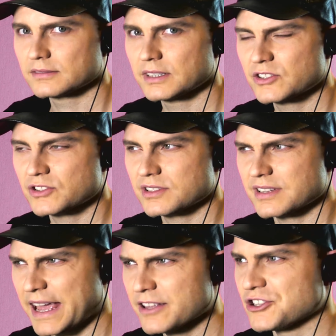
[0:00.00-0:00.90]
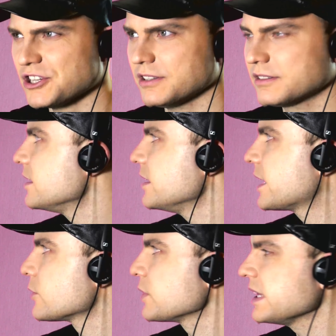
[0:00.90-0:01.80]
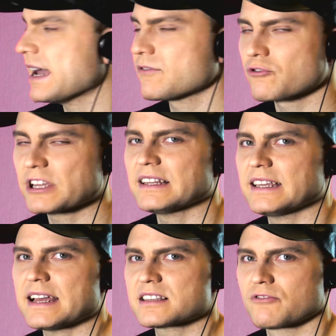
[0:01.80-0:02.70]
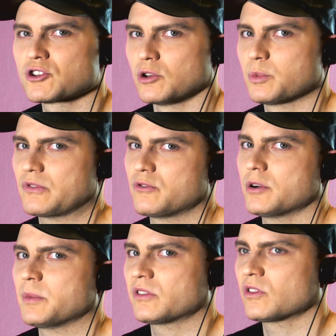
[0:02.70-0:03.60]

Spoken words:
It's edgy. It can really have really nice visual performance